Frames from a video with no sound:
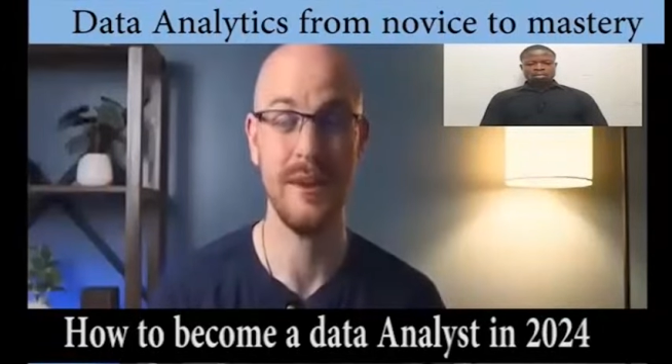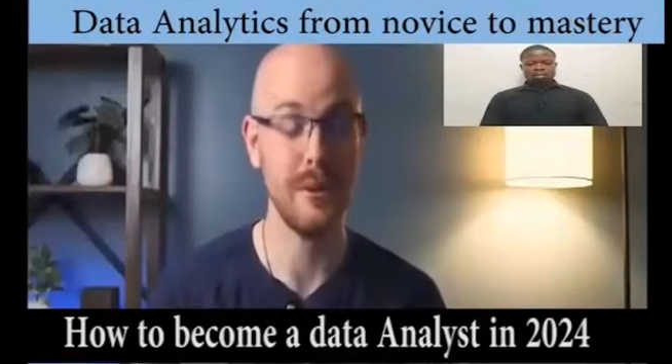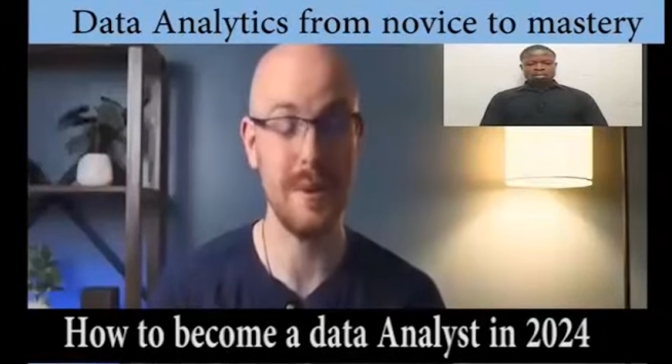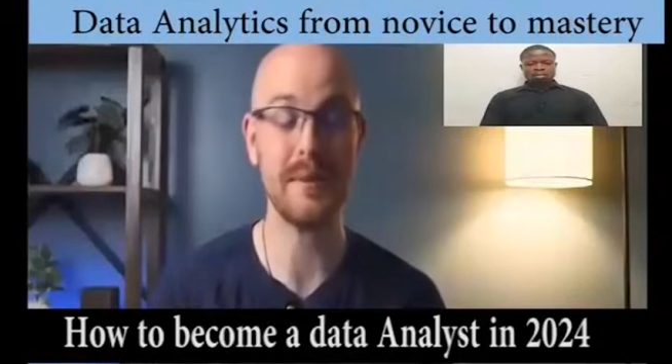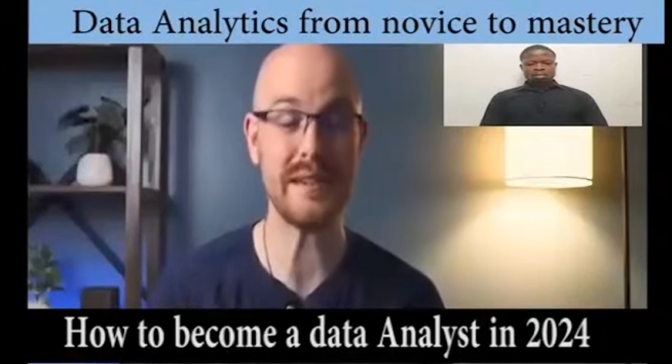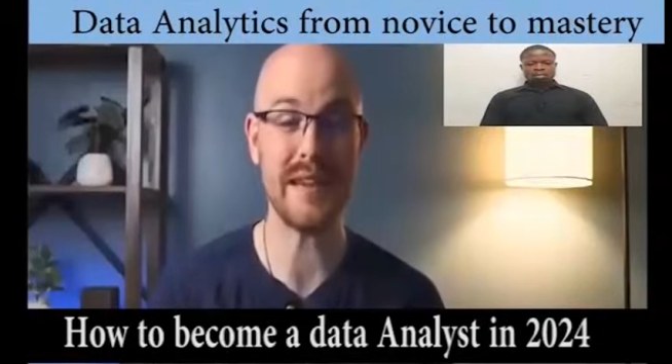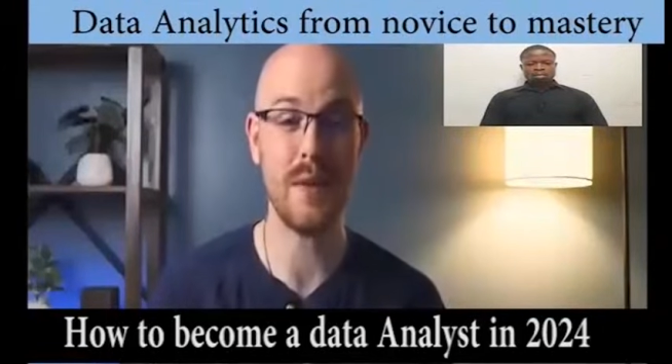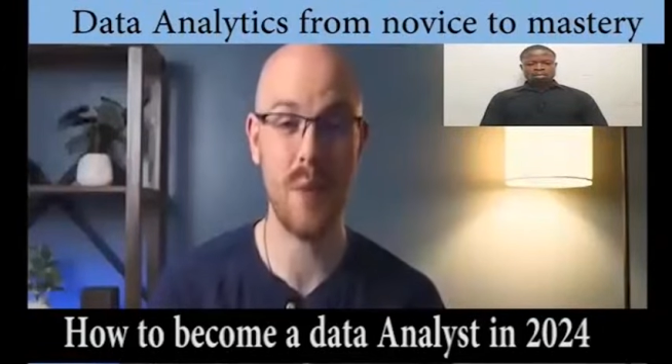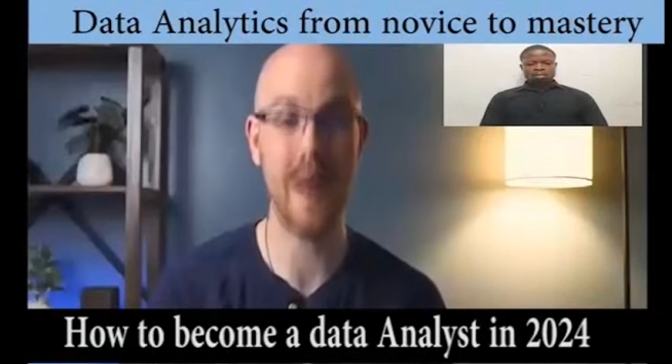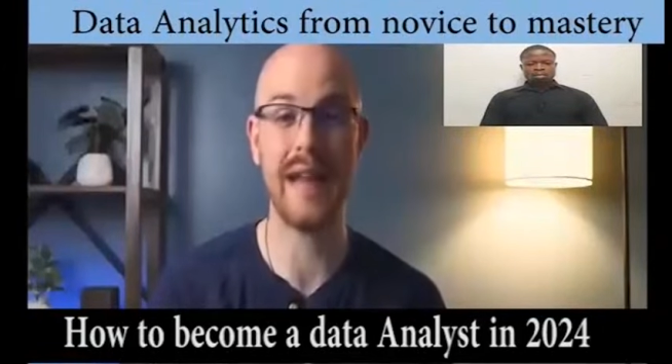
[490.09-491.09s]
You'll be able to say,
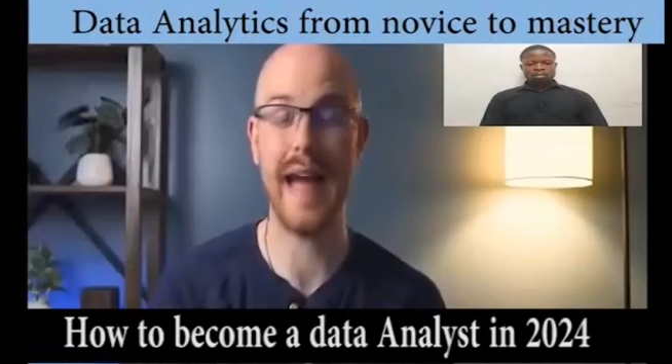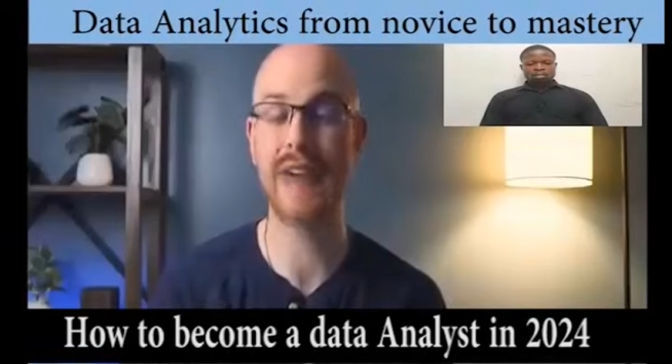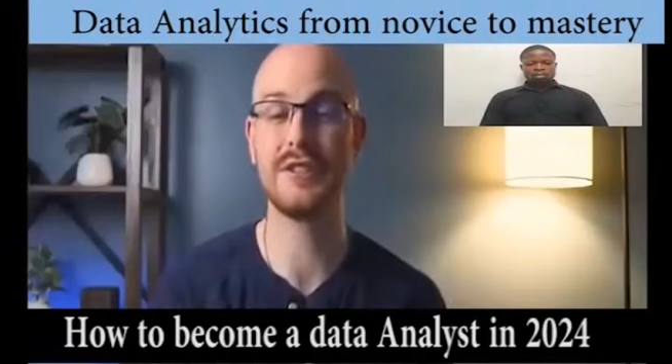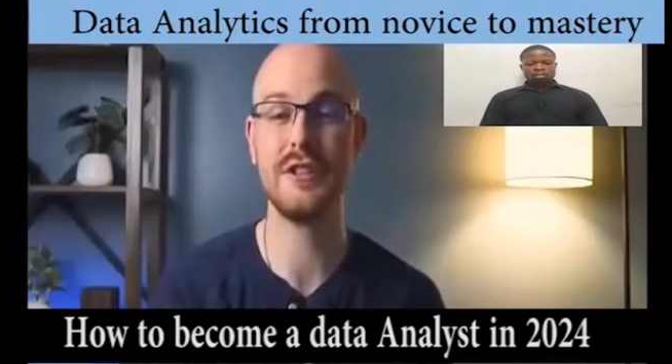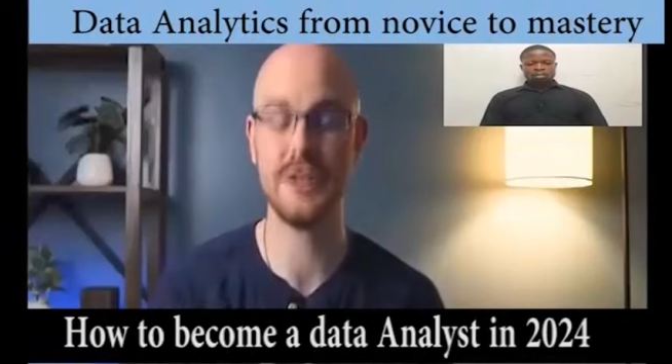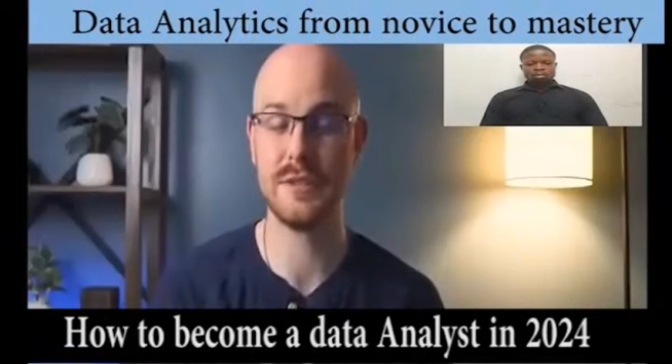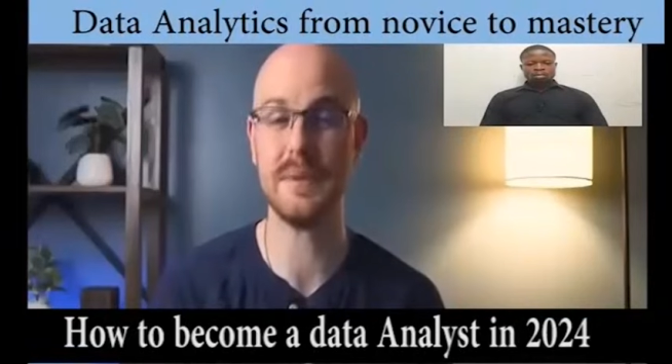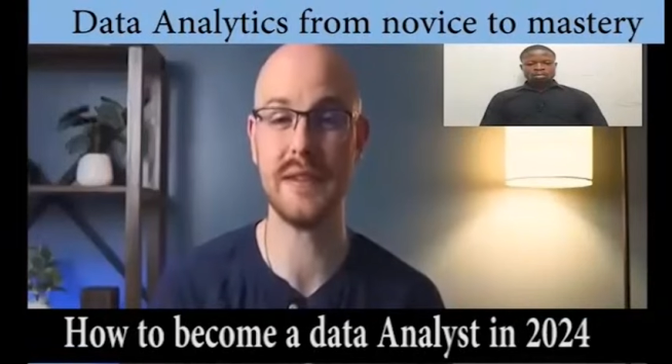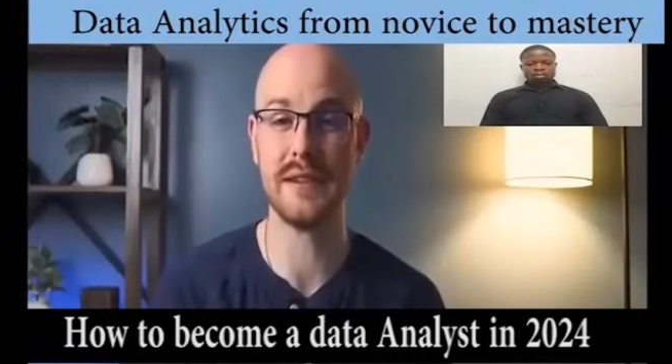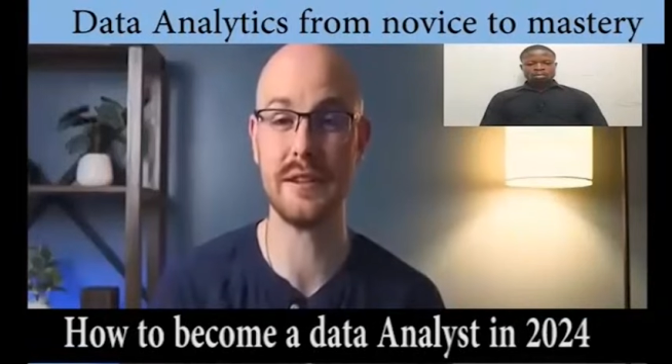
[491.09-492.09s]
well, I actually just
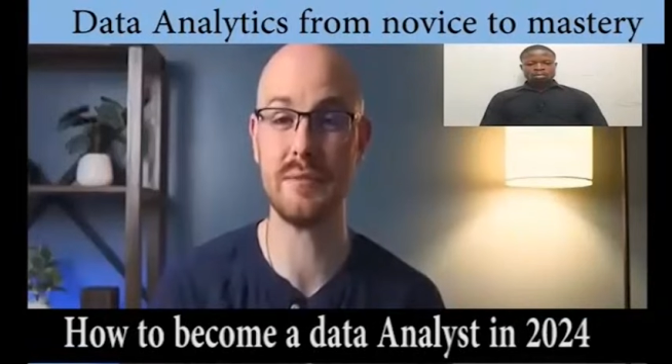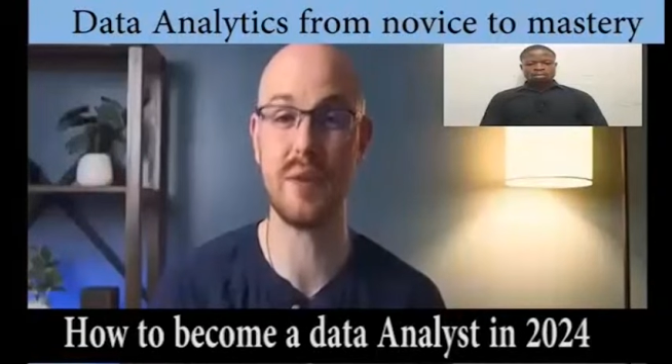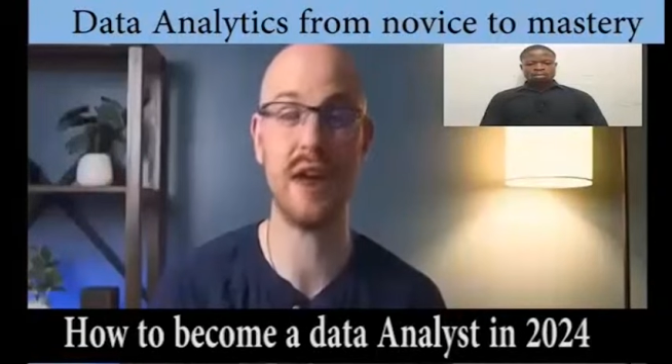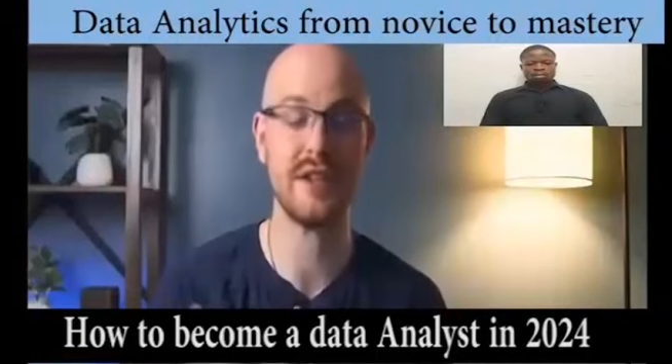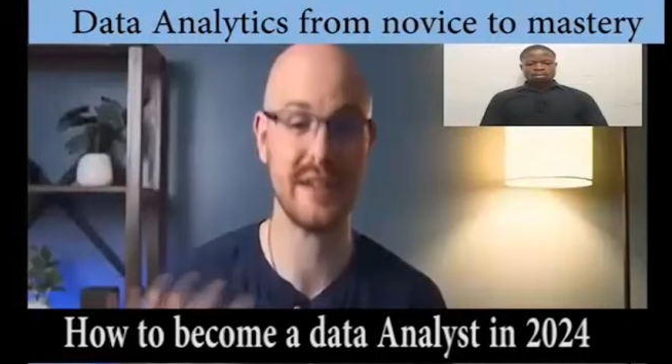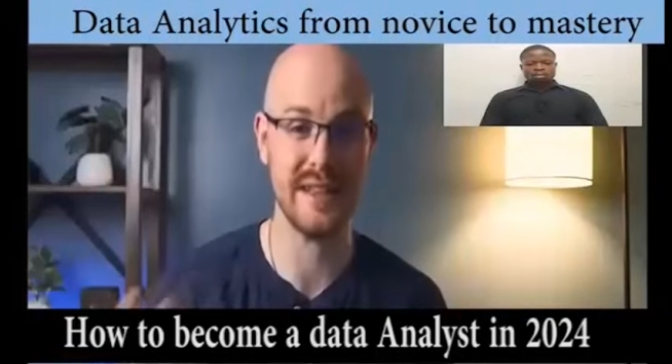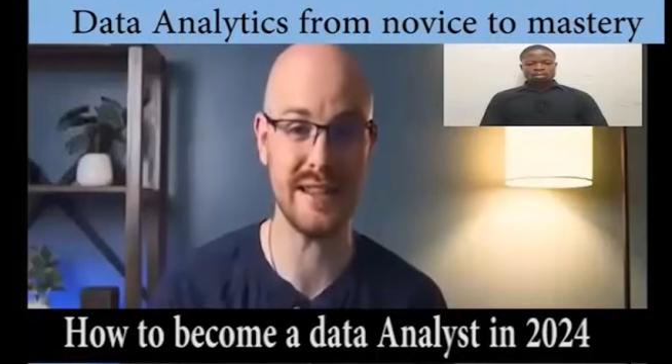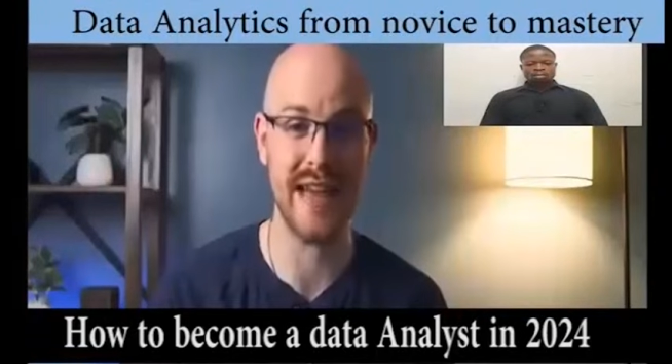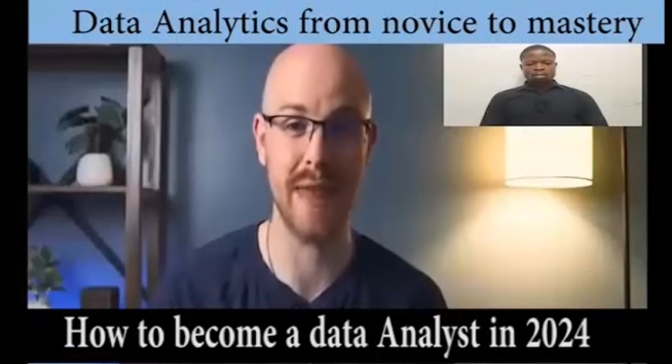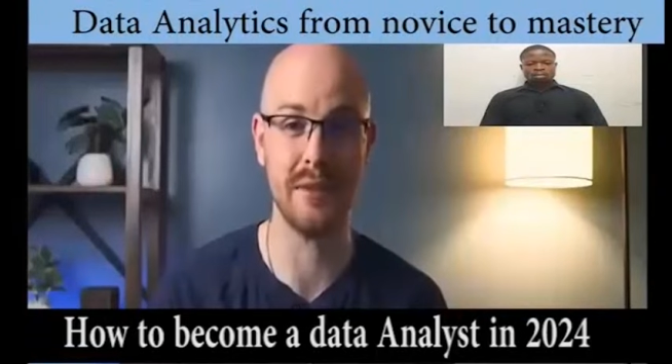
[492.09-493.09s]
built out this project
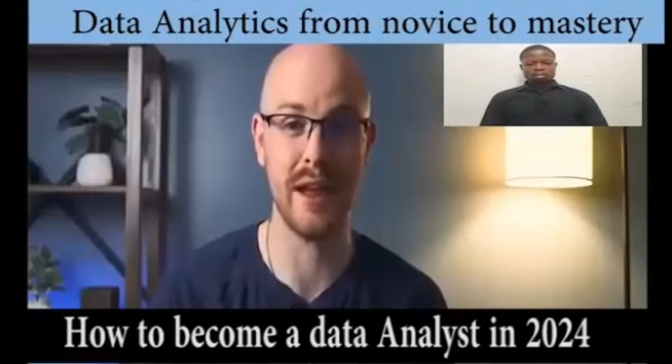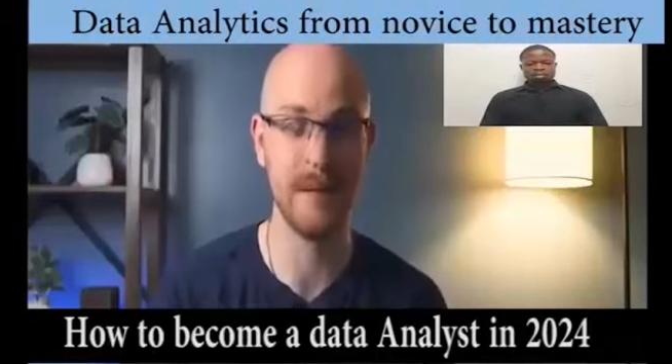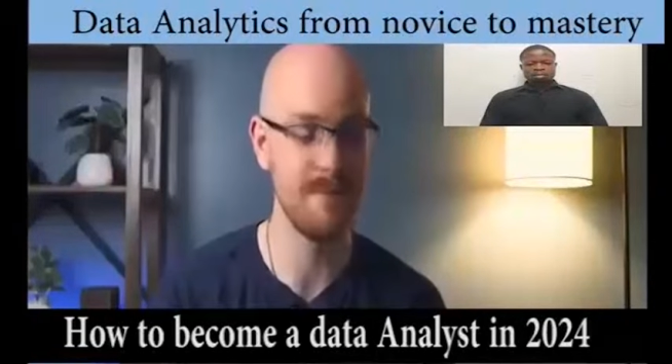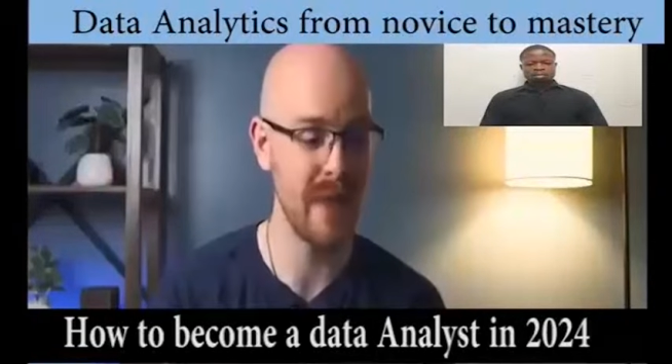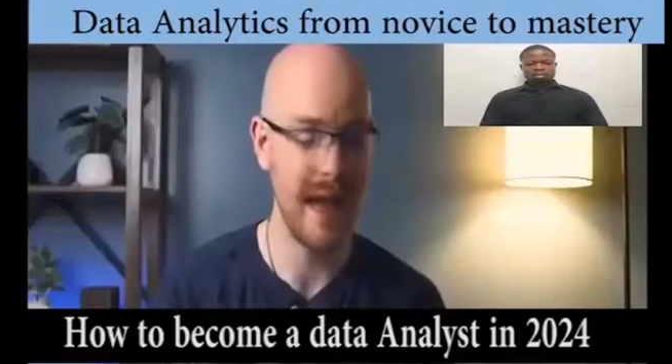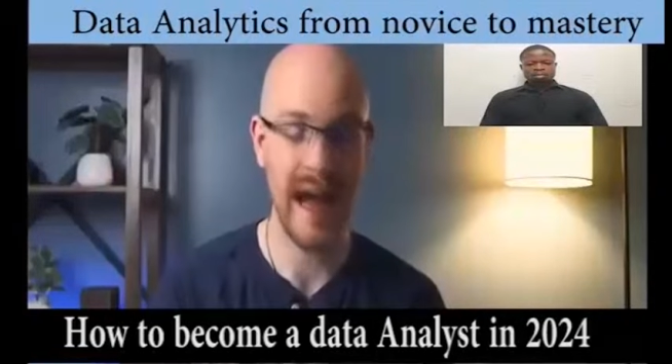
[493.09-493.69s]
in Tableau.